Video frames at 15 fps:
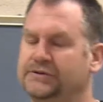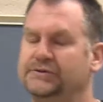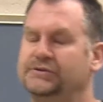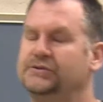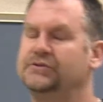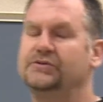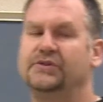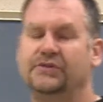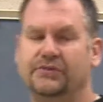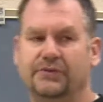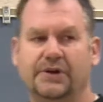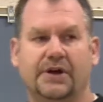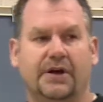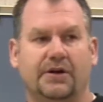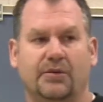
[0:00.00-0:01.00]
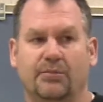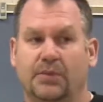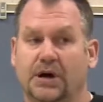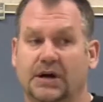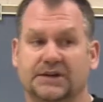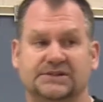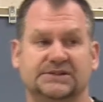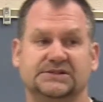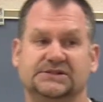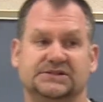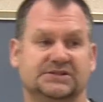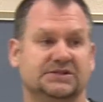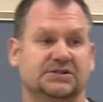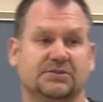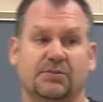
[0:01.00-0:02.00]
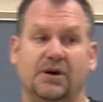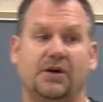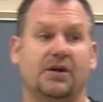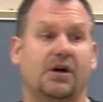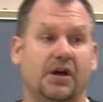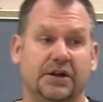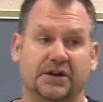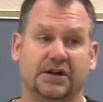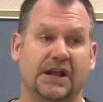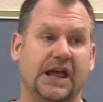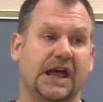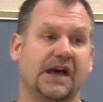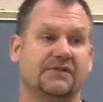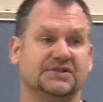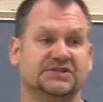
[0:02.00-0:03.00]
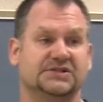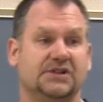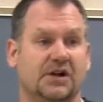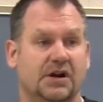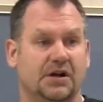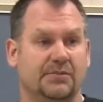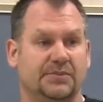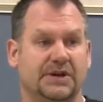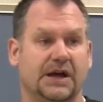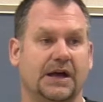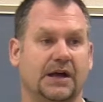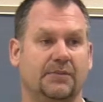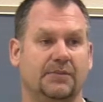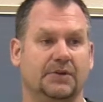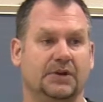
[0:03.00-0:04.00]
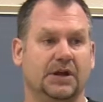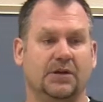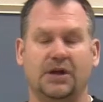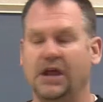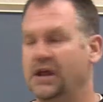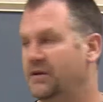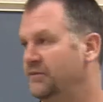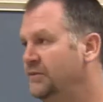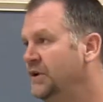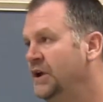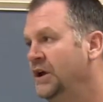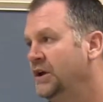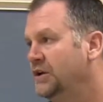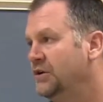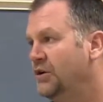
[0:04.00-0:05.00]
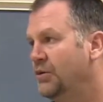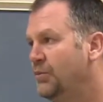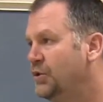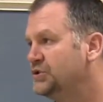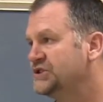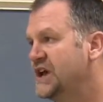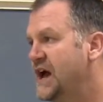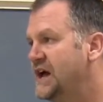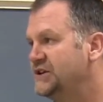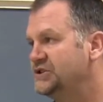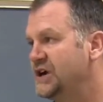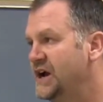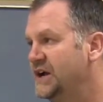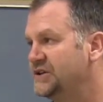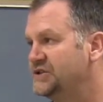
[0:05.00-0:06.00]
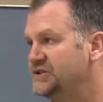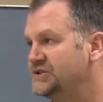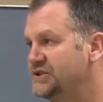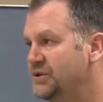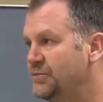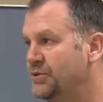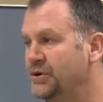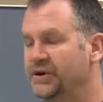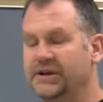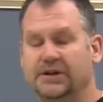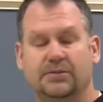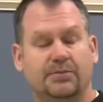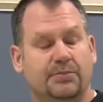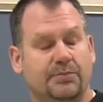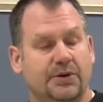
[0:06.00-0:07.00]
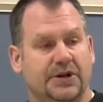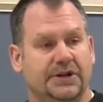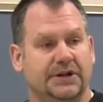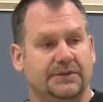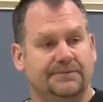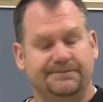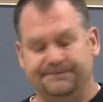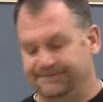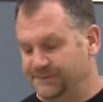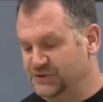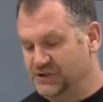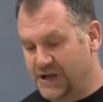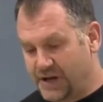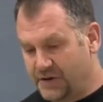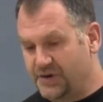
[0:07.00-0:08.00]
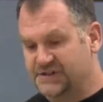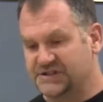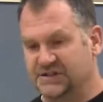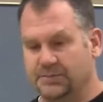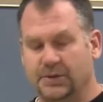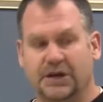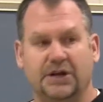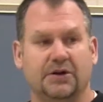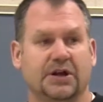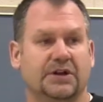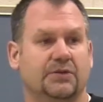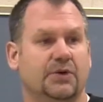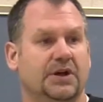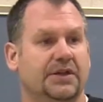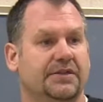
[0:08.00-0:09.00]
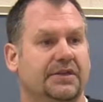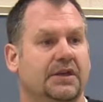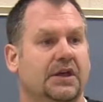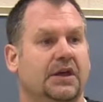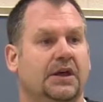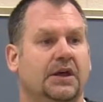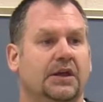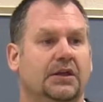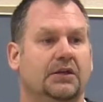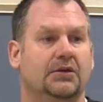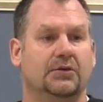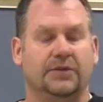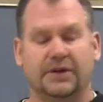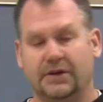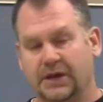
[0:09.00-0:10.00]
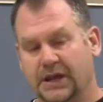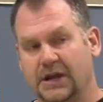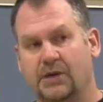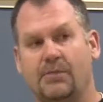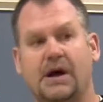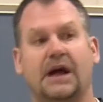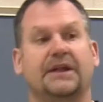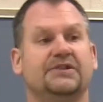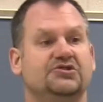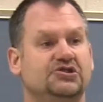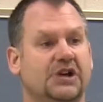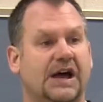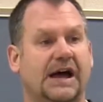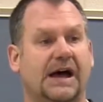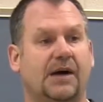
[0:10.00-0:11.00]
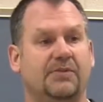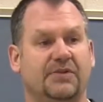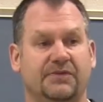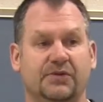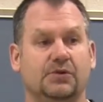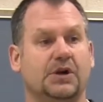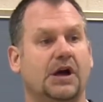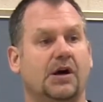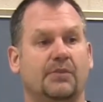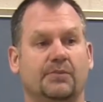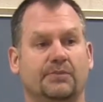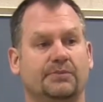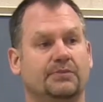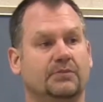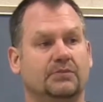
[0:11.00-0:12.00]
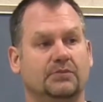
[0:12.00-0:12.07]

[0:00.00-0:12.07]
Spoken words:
$200 to $300 is about all you're gonna have as startup time. And most contractors are pretty generous to begin with. They'll get them on the job. If you come